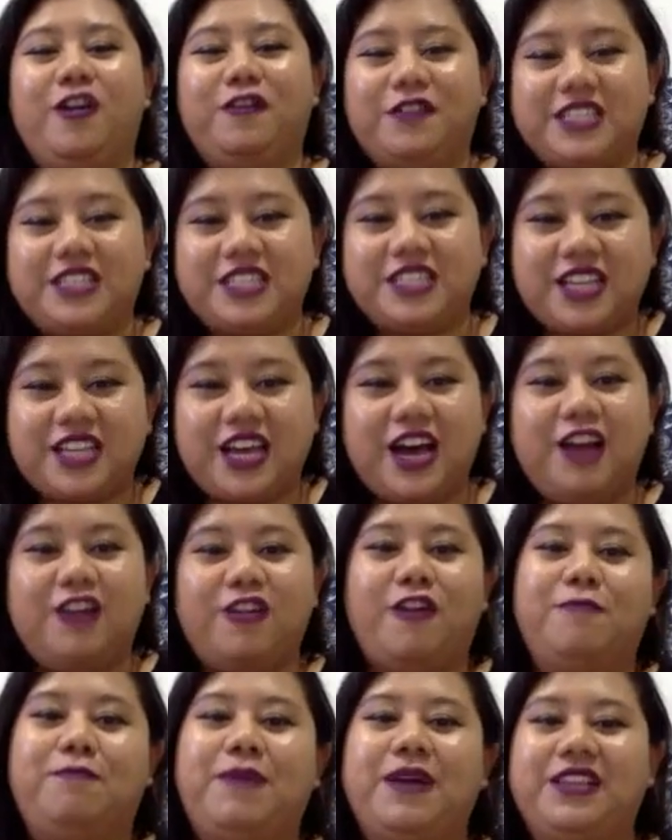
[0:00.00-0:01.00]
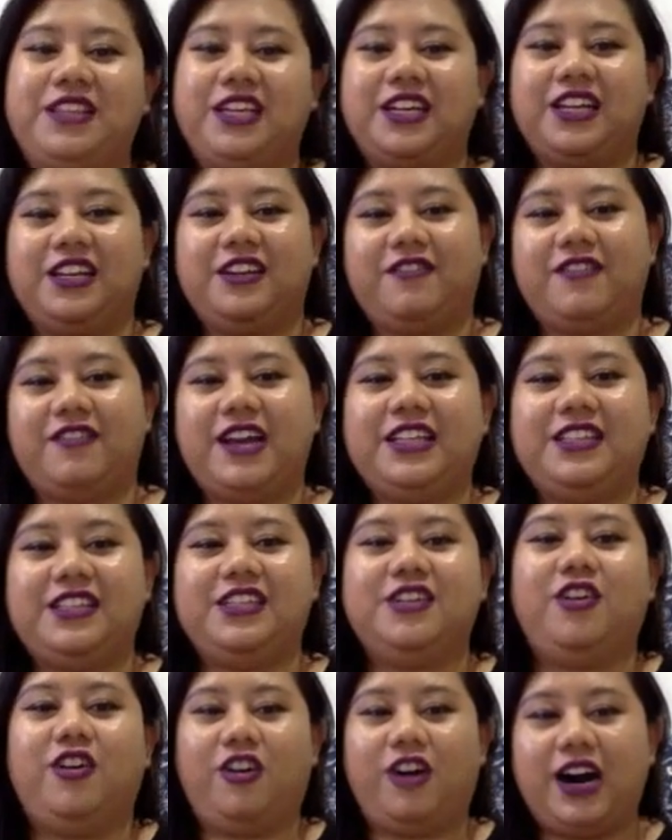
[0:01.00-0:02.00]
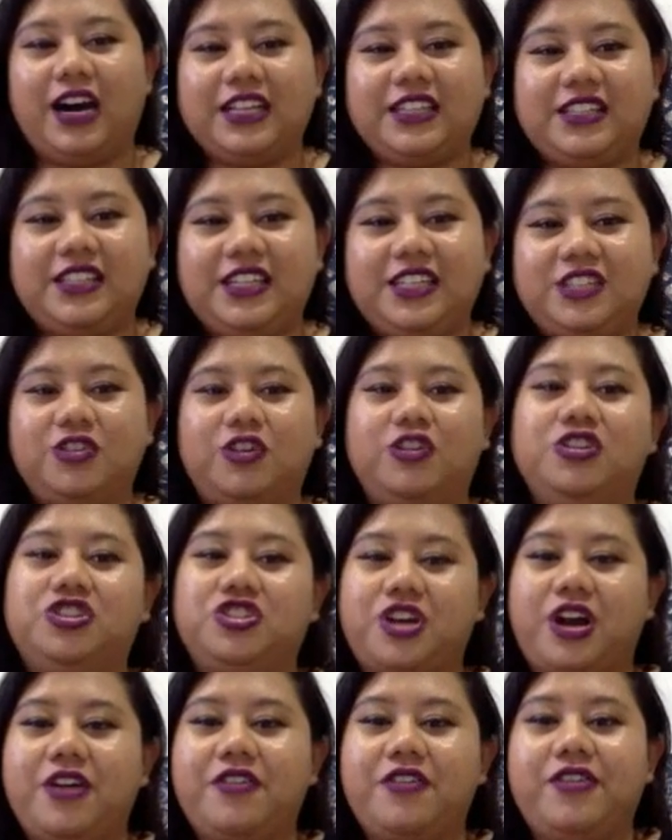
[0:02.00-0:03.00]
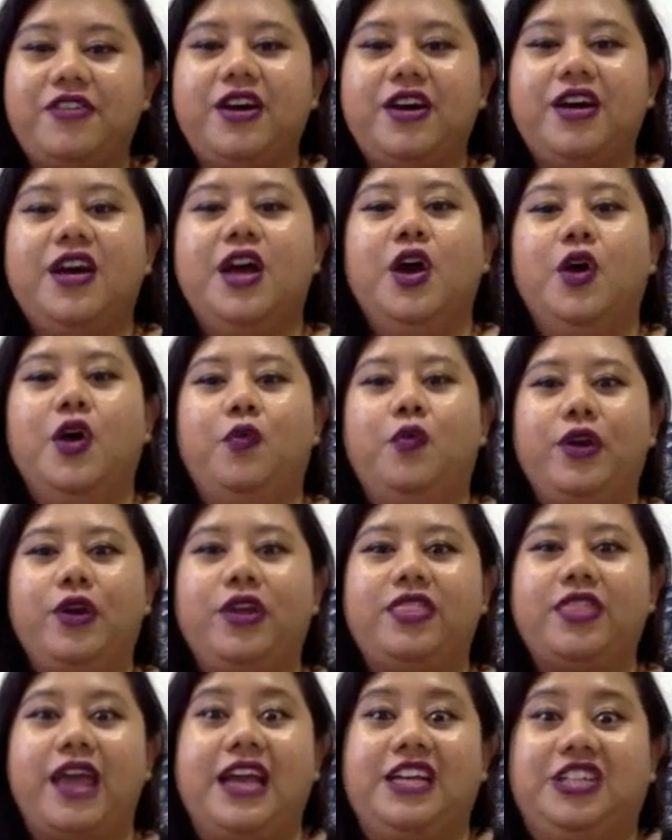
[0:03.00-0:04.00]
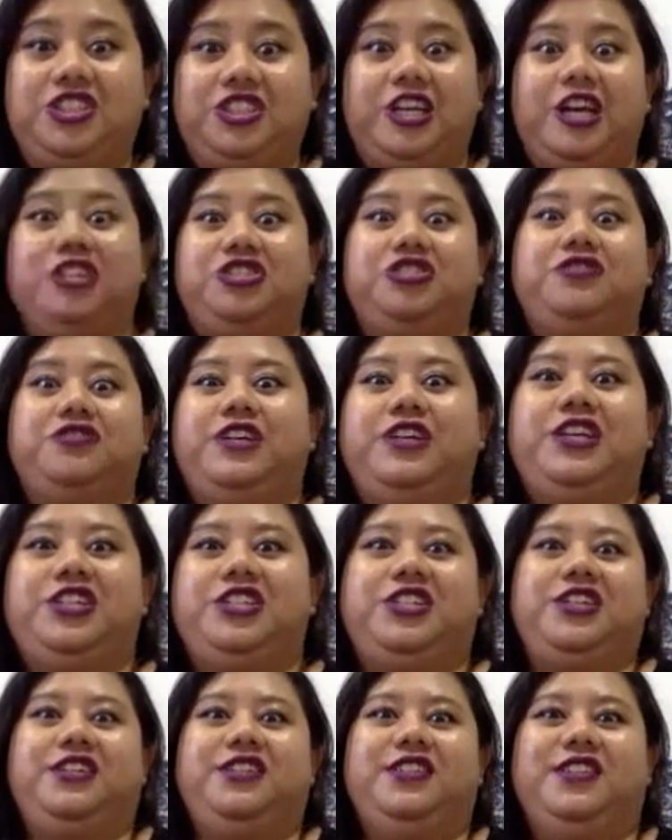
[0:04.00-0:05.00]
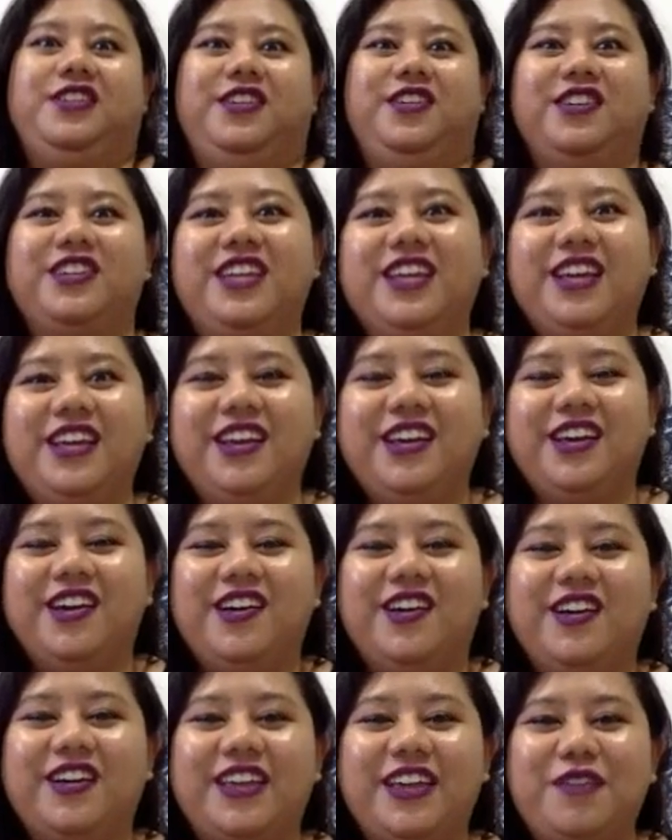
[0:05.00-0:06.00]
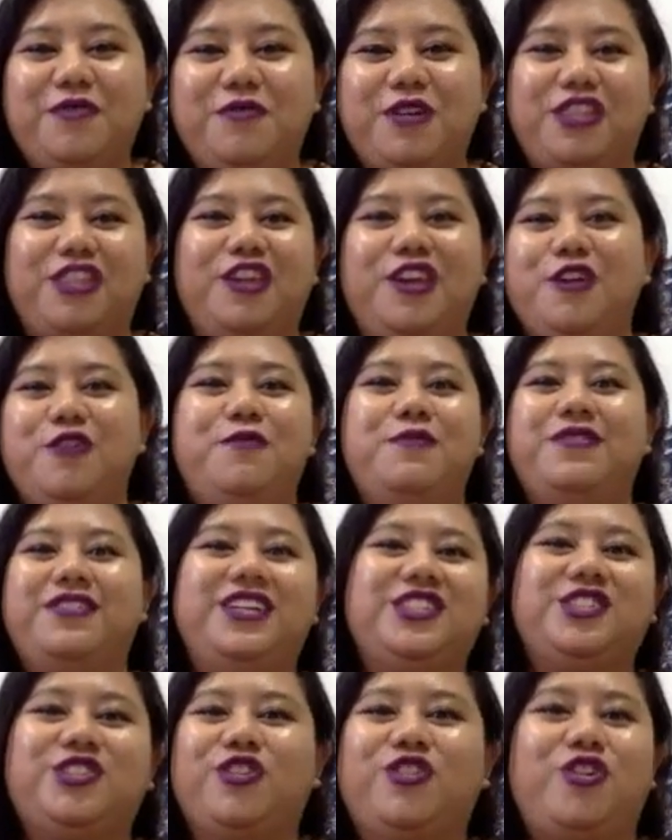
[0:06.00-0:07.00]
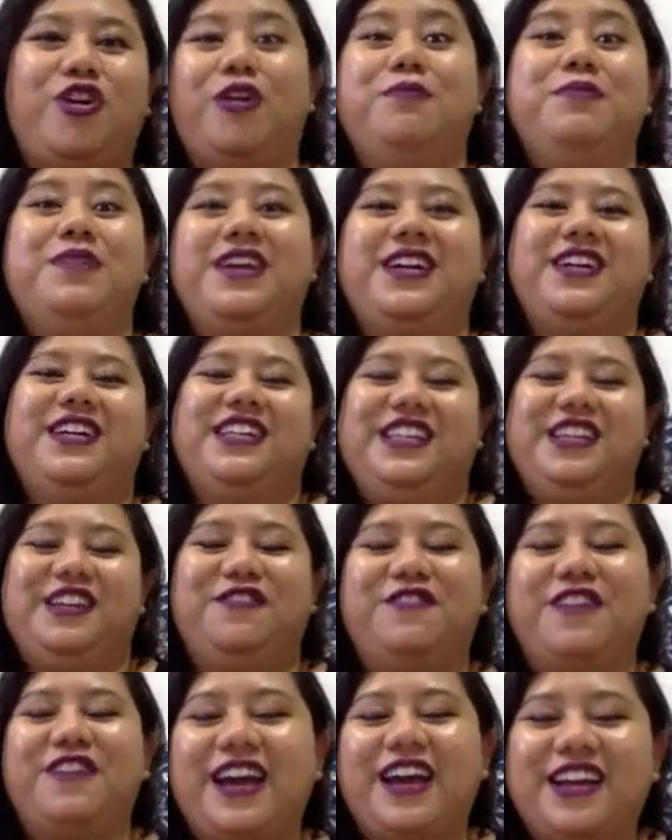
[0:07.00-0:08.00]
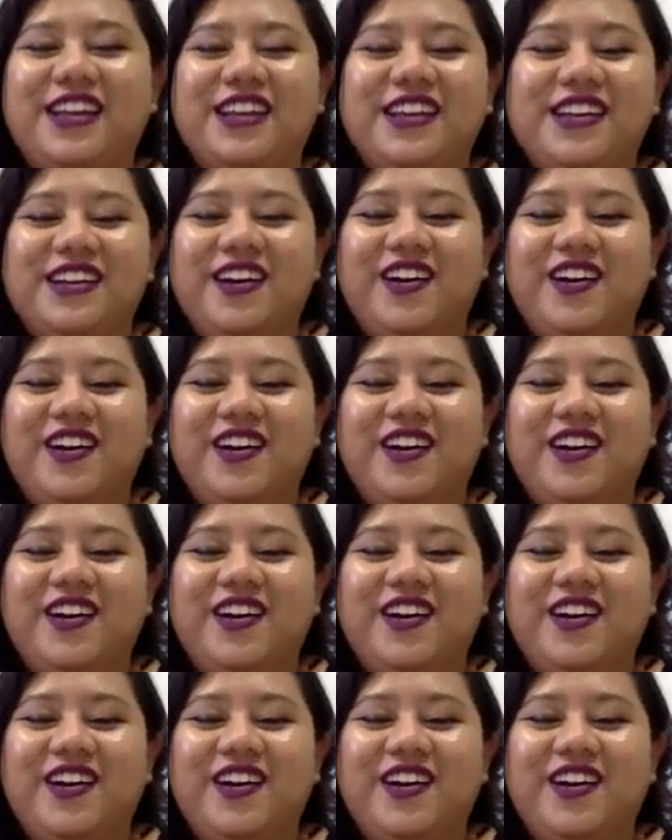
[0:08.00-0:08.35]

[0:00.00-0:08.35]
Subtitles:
of the style of particular writer or artist or genre with exaggeration. Okay, with humorous or comical effect.